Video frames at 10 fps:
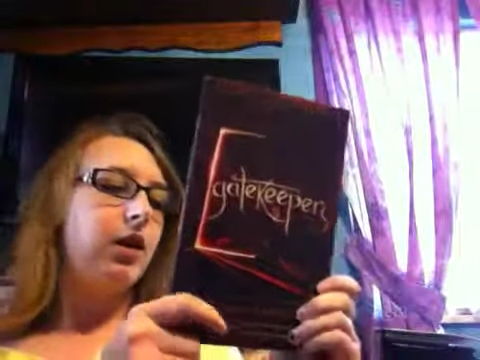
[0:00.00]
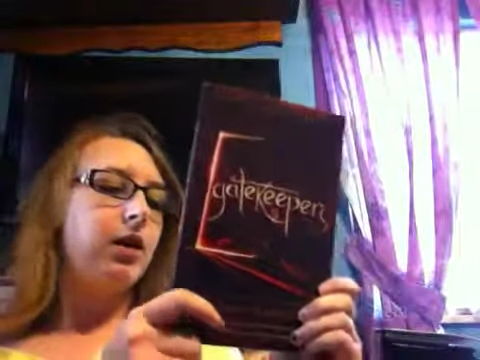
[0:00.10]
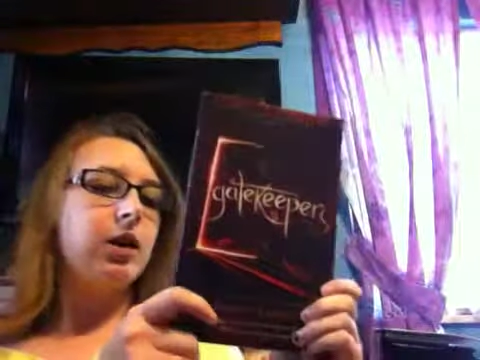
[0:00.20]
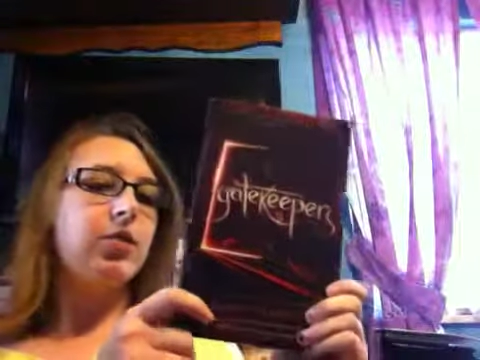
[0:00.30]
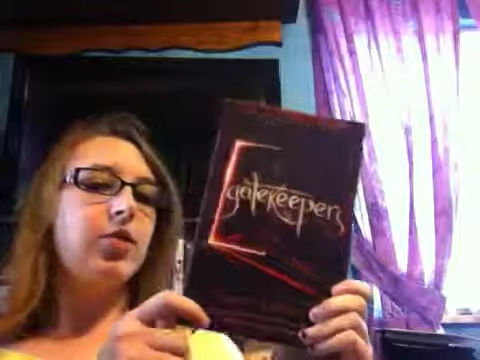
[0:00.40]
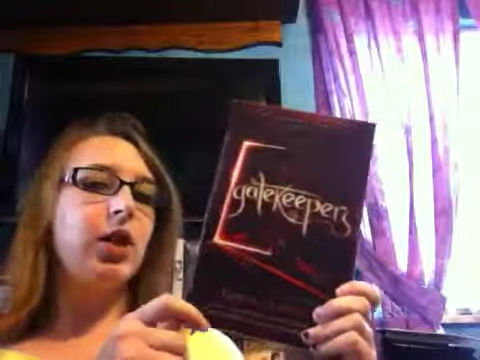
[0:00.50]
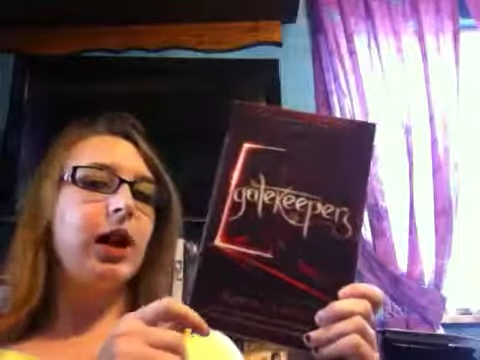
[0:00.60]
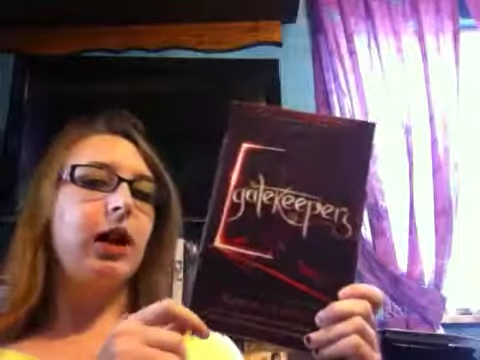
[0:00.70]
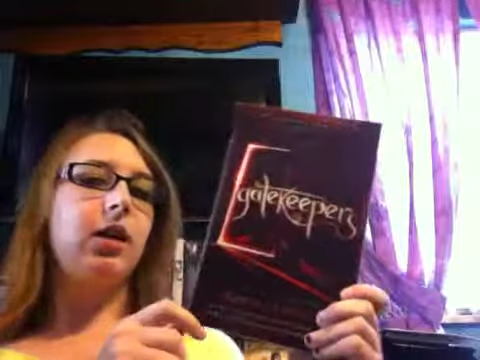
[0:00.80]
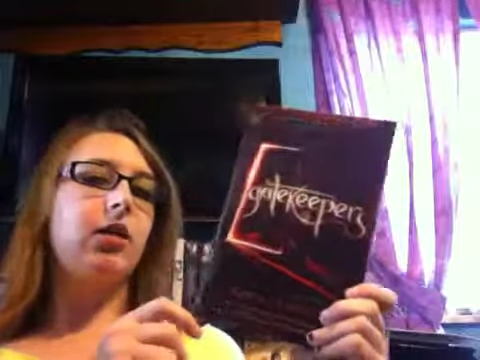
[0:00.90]
This was only
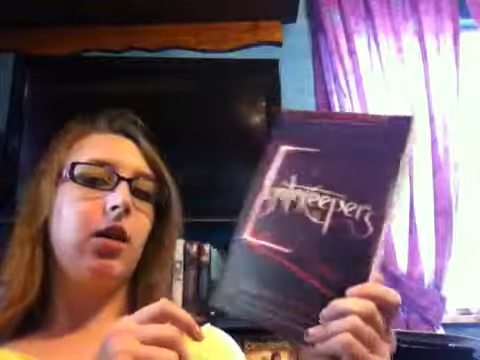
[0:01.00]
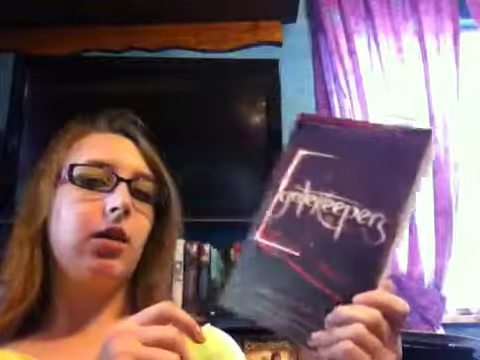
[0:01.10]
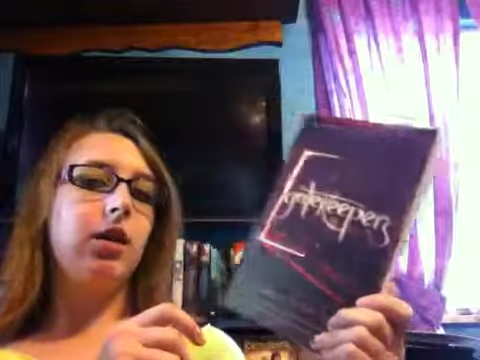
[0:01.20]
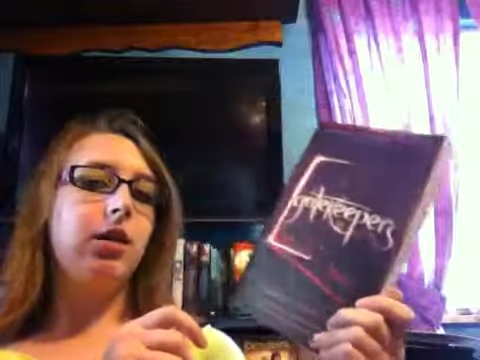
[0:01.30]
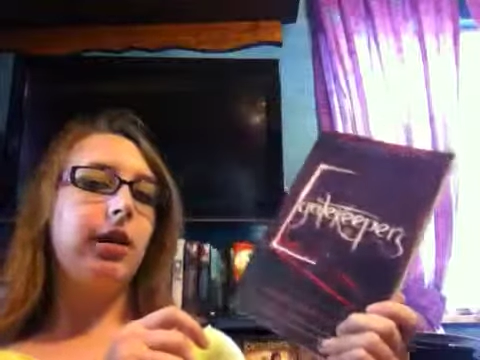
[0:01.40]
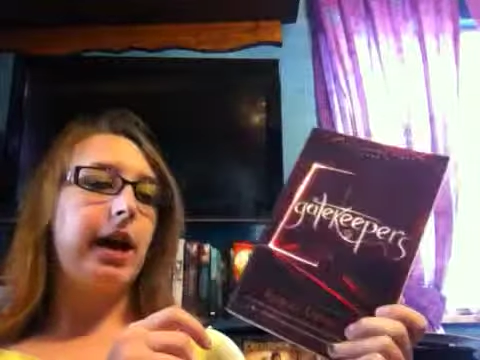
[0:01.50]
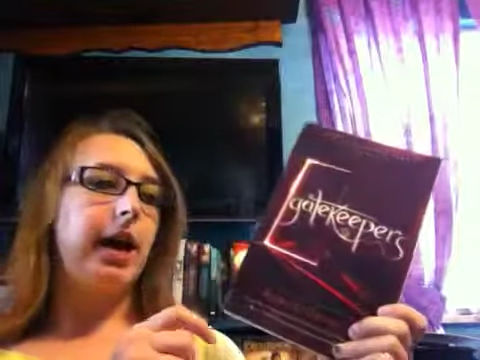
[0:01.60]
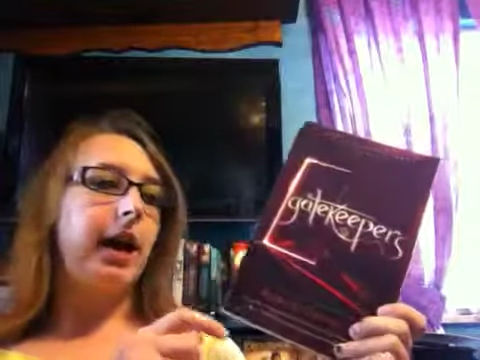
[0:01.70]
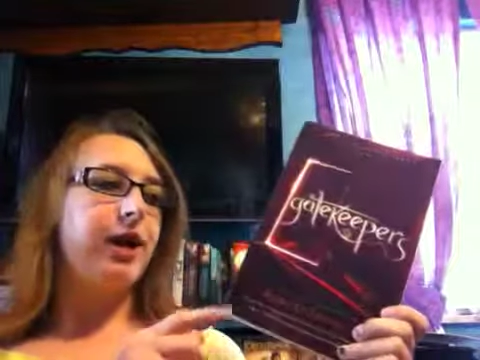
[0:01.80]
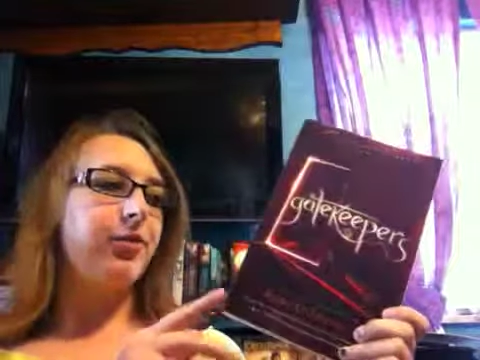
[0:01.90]
like $1 at
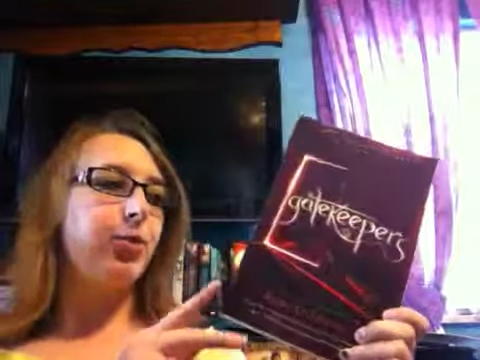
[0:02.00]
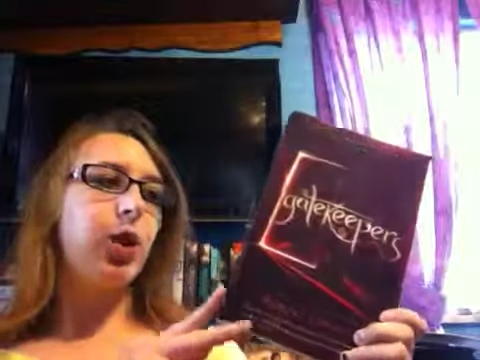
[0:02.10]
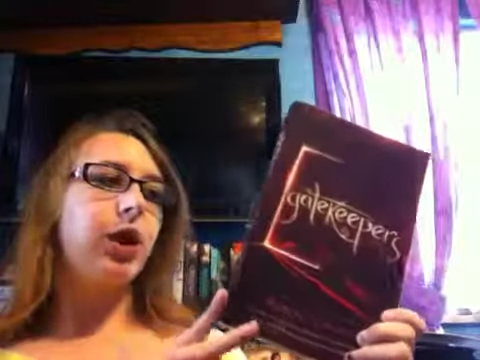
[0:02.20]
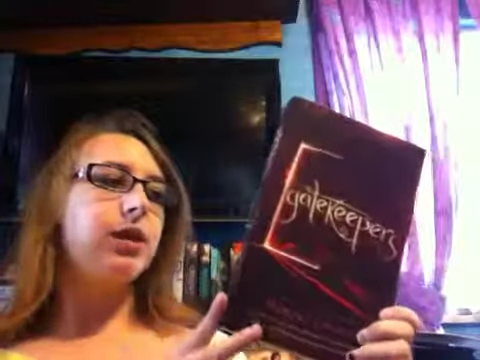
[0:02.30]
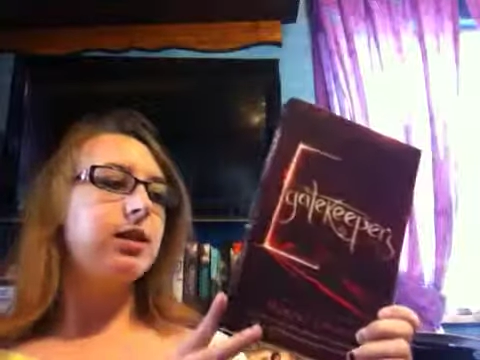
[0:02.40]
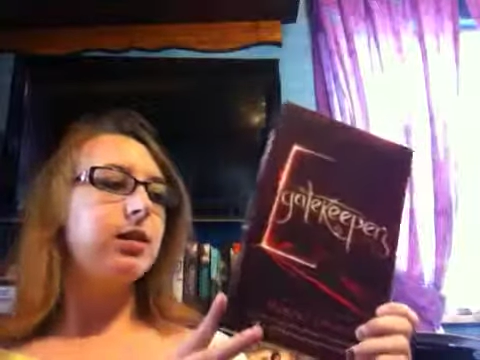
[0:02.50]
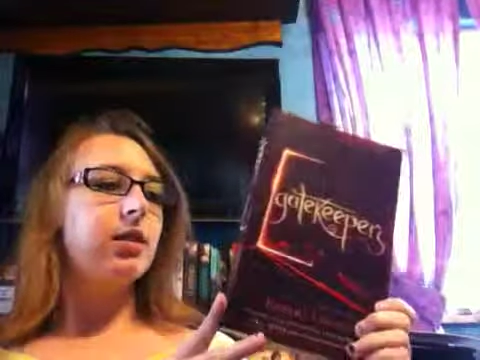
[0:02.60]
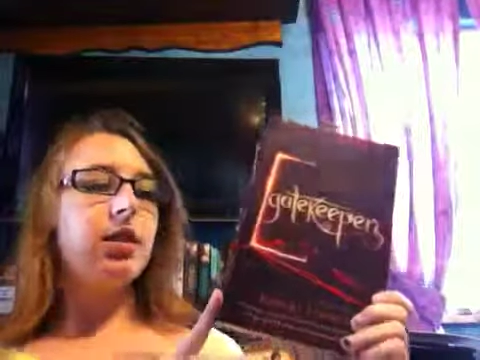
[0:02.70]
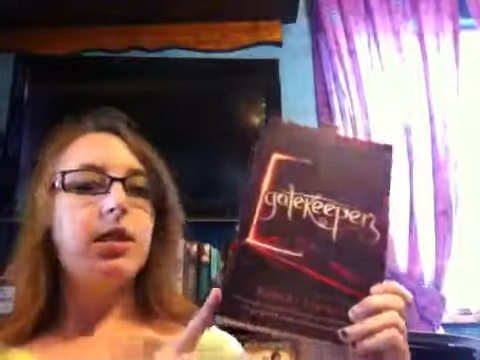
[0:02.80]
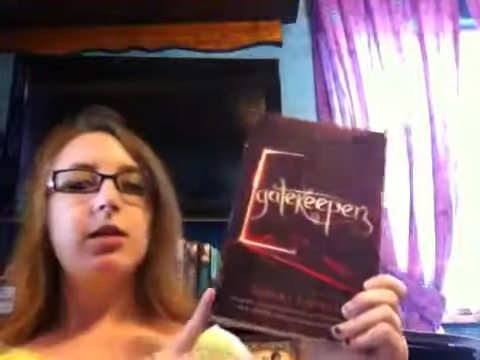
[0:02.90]
half price,
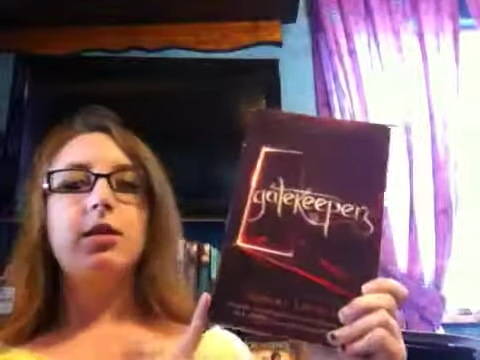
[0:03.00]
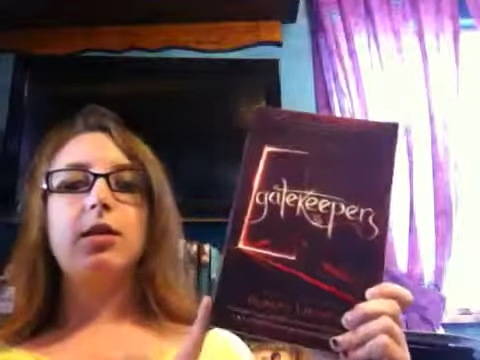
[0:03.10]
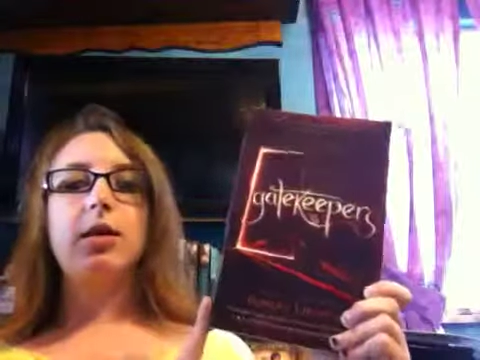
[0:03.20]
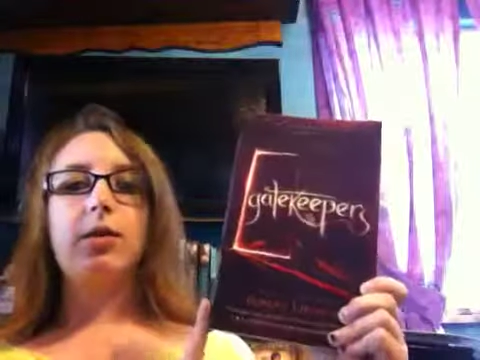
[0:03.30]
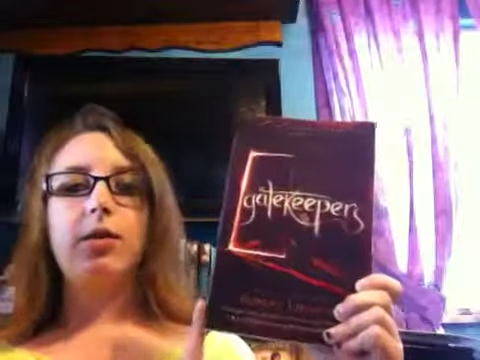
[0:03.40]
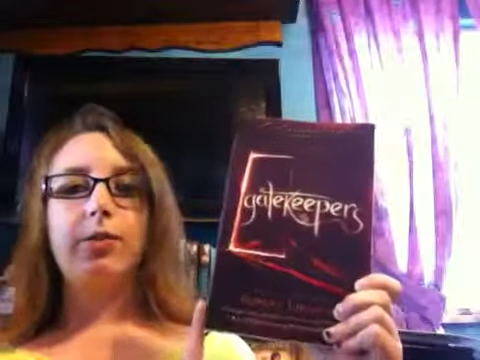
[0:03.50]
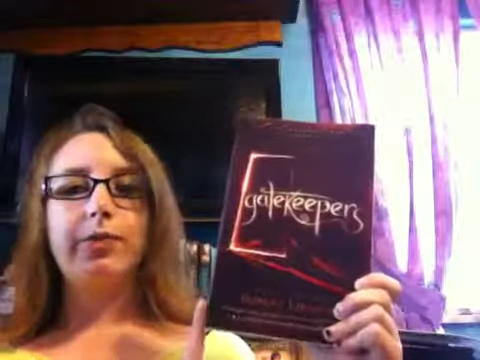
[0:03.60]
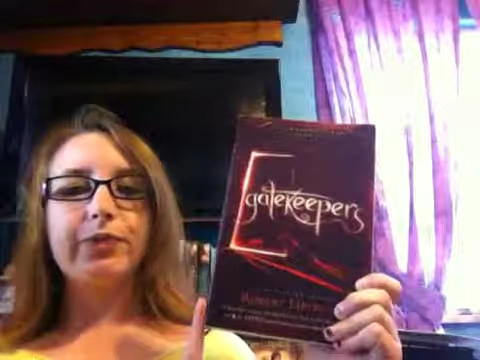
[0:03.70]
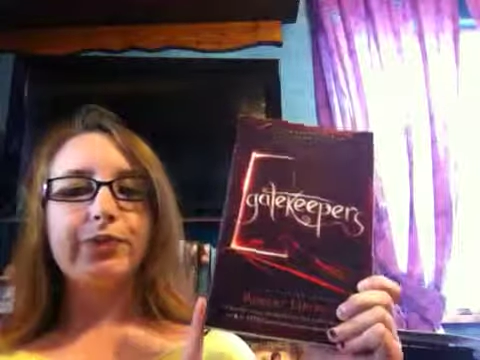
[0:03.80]
so